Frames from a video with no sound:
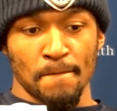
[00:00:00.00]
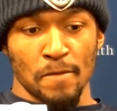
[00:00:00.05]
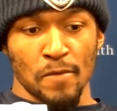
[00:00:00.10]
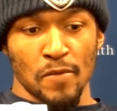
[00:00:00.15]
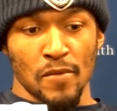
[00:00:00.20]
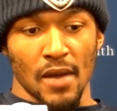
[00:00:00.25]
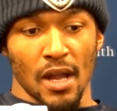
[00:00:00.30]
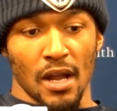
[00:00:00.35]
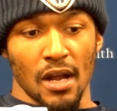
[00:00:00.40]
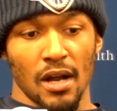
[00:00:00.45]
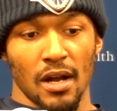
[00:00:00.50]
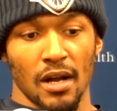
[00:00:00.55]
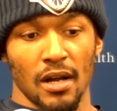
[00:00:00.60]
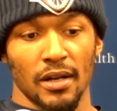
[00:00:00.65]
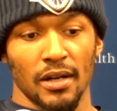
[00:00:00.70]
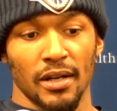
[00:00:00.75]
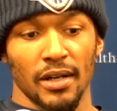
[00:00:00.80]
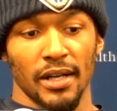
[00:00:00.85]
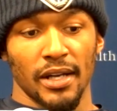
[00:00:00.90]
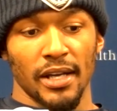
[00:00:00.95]

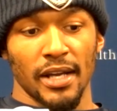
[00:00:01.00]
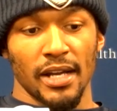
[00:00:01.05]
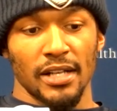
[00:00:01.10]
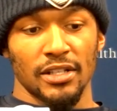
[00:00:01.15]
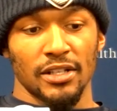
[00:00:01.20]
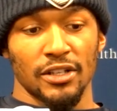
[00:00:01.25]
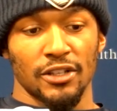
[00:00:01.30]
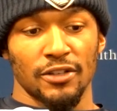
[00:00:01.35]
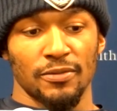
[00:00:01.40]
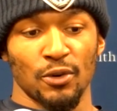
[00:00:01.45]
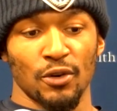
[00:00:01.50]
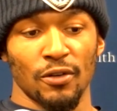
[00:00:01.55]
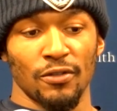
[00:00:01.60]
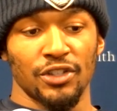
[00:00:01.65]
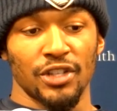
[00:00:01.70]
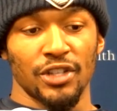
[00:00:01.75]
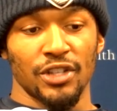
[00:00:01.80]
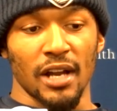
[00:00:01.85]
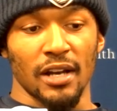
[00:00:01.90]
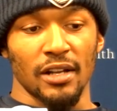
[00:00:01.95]
He has a smooth
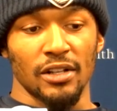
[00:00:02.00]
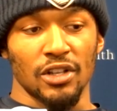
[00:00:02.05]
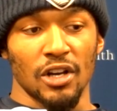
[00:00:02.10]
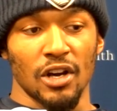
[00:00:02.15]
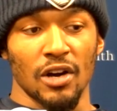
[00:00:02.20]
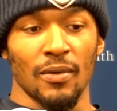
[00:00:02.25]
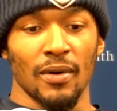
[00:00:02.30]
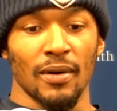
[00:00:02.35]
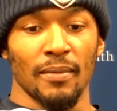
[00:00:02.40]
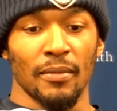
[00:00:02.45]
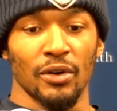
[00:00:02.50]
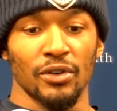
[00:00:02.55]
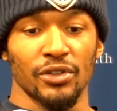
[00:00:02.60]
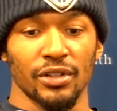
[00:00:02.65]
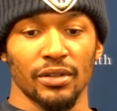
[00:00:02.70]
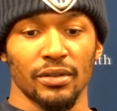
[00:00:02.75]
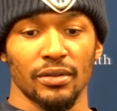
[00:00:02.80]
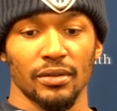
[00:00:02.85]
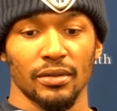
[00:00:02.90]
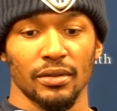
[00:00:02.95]
shot. It's all one motion.
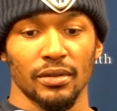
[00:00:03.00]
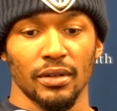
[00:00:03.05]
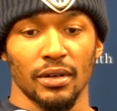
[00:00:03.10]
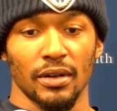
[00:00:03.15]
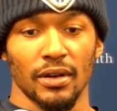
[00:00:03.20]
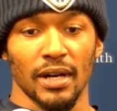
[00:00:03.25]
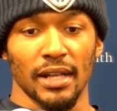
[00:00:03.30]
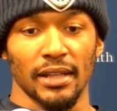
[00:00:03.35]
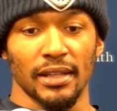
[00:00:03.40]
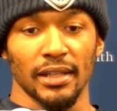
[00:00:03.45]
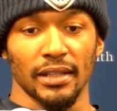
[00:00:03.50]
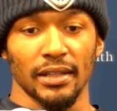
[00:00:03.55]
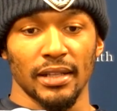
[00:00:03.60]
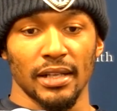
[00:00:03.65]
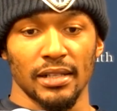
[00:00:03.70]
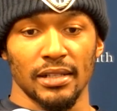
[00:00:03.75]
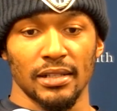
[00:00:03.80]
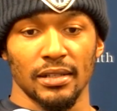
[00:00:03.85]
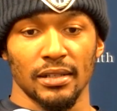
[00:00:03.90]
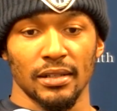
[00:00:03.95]
You know, I think
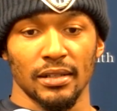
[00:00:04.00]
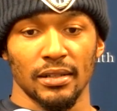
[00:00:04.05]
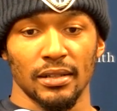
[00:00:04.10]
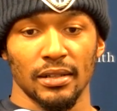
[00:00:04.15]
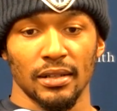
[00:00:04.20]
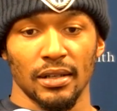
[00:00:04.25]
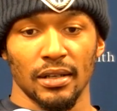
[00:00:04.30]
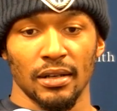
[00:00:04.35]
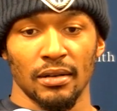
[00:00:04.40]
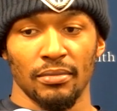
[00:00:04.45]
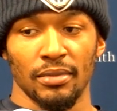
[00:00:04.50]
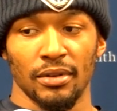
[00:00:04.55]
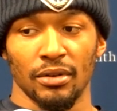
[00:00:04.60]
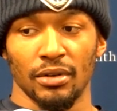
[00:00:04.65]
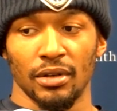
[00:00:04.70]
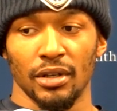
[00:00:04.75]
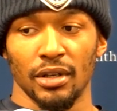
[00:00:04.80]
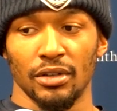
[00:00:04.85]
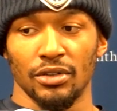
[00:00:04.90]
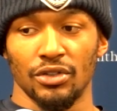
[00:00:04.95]
that's a
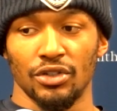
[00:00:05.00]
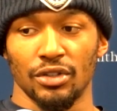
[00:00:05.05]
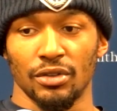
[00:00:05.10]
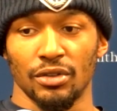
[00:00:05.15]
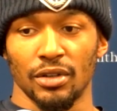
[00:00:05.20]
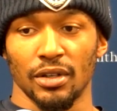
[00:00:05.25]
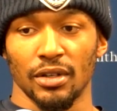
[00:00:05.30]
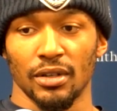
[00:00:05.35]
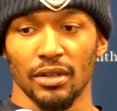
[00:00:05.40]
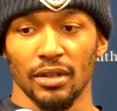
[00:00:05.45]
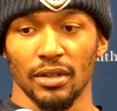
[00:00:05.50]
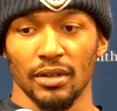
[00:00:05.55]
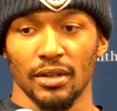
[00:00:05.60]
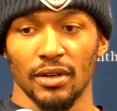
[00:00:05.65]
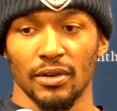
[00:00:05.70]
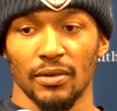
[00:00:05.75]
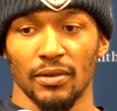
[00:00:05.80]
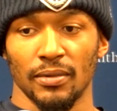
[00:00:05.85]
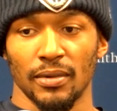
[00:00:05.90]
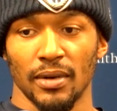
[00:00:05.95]
beauty in shooting, you
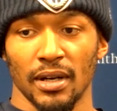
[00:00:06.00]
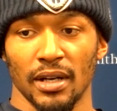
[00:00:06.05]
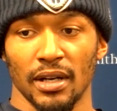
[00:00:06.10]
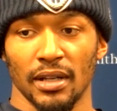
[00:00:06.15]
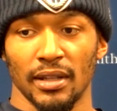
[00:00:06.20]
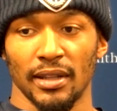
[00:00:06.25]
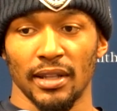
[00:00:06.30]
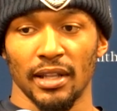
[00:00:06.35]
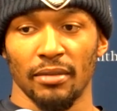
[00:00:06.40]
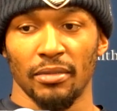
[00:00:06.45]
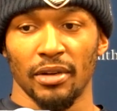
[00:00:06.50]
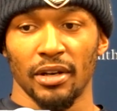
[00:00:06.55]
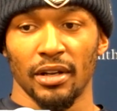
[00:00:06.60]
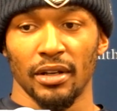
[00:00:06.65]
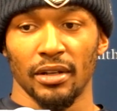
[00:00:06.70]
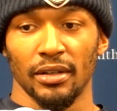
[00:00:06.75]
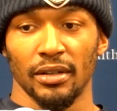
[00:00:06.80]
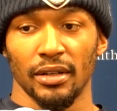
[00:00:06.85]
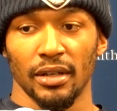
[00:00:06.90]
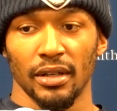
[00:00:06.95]
know,
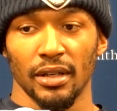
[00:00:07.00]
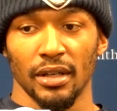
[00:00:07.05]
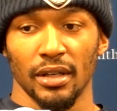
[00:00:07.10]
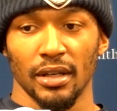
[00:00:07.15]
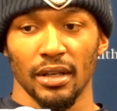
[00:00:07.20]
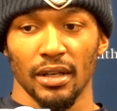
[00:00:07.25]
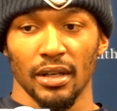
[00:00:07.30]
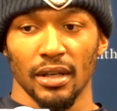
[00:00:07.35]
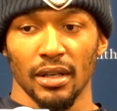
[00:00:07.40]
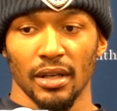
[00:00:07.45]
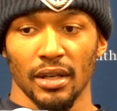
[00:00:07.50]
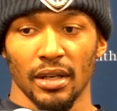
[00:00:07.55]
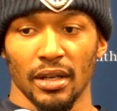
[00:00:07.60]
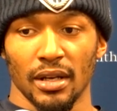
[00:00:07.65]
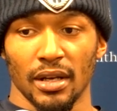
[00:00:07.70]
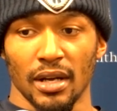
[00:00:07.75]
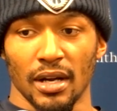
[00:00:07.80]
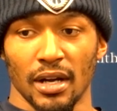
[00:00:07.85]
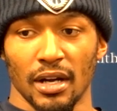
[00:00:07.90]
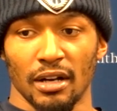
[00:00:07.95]
limiting
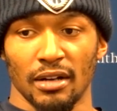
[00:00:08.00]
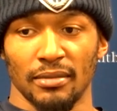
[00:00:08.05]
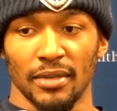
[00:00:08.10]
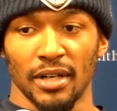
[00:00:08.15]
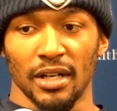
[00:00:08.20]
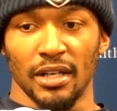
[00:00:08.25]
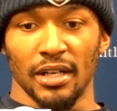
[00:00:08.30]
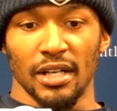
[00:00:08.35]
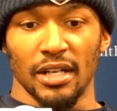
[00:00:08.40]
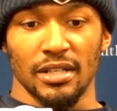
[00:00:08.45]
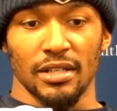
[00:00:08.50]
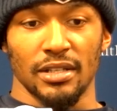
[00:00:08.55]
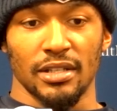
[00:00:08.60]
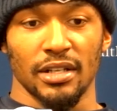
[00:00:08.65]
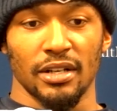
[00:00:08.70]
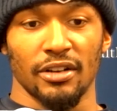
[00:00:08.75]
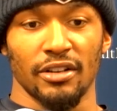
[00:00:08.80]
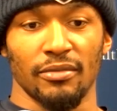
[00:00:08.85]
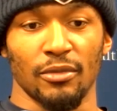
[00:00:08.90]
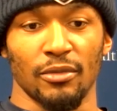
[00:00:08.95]

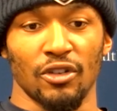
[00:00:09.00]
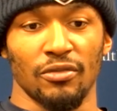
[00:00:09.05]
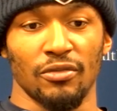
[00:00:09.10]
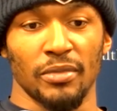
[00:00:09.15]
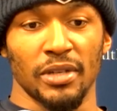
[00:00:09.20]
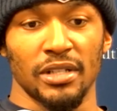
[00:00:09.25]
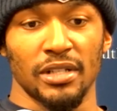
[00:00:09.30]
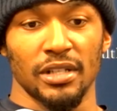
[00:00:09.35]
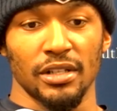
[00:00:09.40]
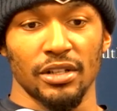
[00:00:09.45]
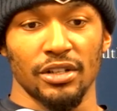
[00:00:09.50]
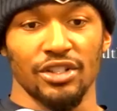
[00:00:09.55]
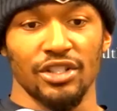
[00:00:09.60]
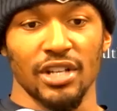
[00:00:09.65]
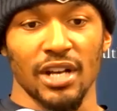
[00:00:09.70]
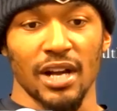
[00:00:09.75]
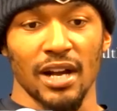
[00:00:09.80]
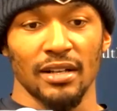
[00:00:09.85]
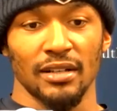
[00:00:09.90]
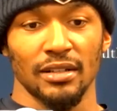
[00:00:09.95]
unnecessary movements in your
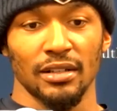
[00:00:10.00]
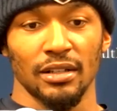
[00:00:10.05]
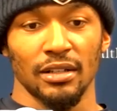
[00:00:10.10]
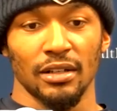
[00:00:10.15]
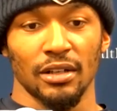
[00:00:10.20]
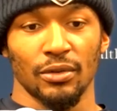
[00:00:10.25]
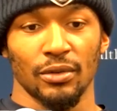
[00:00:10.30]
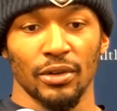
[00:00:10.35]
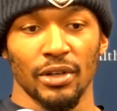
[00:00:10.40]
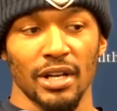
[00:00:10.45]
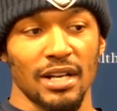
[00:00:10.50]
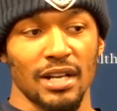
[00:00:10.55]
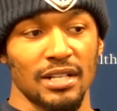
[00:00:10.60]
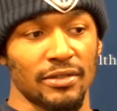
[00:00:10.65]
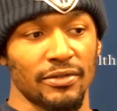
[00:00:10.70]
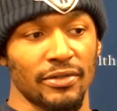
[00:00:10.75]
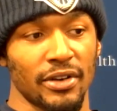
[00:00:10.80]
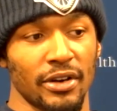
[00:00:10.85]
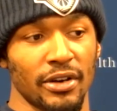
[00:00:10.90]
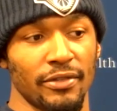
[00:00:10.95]
shot. You know, Rui has a
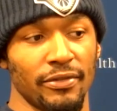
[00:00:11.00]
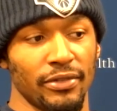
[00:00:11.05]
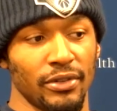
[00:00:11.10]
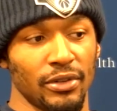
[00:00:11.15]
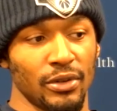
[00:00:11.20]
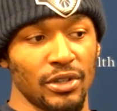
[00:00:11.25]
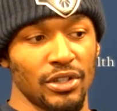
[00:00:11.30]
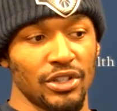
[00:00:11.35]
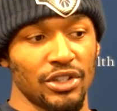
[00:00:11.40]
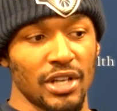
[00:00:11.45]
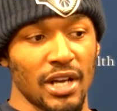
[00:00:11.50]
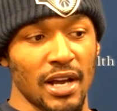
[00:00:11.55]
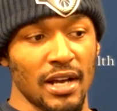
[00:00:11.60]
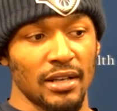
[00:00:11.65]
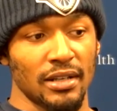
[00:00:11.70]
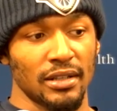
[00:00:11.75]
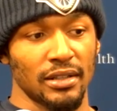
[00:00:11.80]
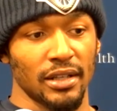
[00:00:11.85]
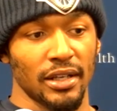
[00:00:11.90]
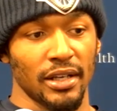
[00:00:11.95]
very fluid shot,
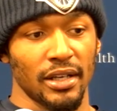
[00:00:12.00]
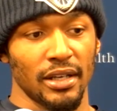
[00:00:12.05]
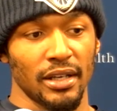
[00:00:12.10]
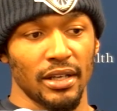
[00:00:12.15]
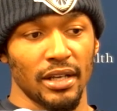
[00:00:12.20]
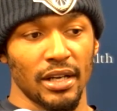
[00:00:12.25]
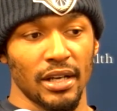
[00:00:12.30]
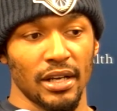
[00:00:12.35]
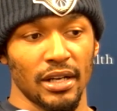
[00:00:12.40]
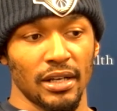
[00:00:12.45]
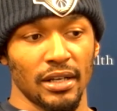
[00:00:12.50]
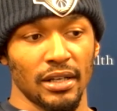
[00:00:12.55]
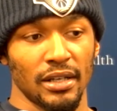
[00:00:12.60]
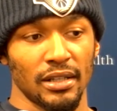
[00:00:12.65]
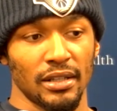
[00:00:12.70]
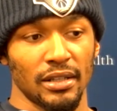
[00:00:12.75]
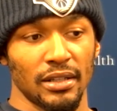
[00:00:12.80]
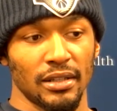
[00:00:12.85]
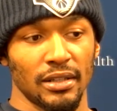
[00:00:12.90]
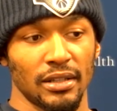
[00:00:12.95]
and
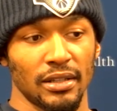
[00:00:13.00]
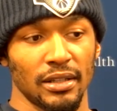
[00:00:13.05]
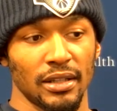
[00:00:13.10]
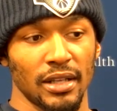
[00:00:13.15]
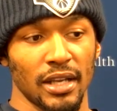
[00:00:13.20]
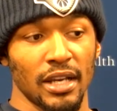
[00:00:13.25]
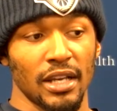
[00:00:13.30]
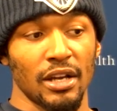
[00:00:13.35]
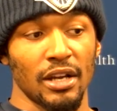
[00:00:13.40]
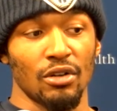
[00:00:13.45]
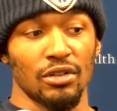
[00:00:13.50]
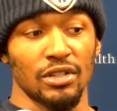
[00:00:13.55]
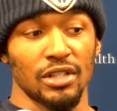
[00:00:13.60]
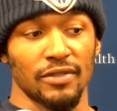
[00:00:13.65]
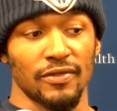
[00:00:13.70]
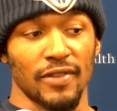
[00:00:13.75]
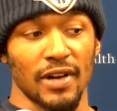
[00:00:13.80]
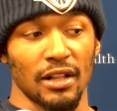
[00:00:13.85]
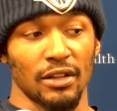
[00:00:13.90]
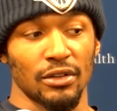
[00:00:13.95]
he holds his
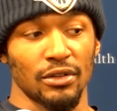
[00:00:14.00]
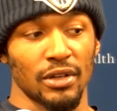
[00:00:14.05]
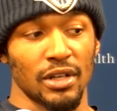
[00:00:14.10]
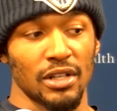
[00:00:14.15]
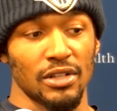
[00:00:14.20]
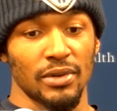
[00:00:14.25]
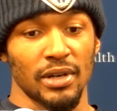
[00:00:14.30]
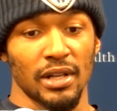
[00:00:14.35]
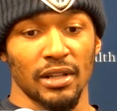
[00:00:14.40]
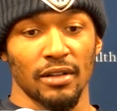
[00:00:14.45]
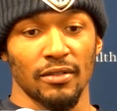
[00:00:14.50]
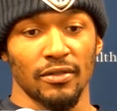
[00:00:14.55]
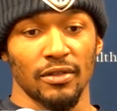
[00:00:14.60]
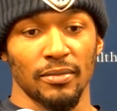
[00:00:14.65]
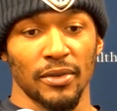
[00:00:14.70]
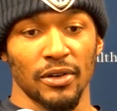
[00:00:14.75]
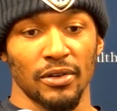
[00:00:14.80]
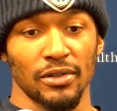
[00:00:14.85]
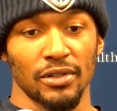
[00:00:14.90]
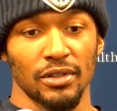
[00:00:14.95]
follow through. That's what I love the
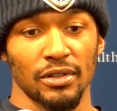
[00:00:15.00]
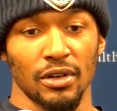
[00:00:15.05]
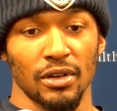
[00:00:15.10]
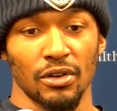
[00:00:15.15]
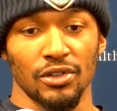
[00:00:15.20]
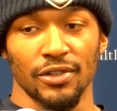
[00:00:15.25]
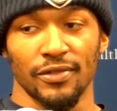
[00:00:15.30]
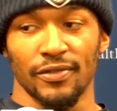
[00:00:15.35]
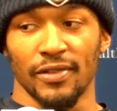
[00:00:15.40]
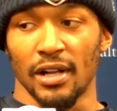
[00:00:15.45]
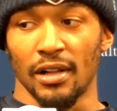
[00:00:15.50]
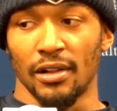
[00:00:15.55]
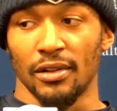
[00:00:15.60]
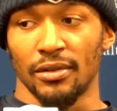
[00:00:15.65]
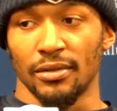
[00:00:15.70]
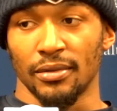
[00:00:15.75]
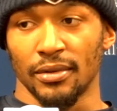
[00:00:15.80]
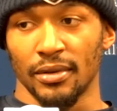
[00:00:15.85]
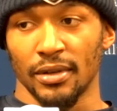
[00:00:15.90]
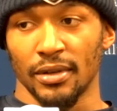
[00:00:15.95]
most. You hold your follow through.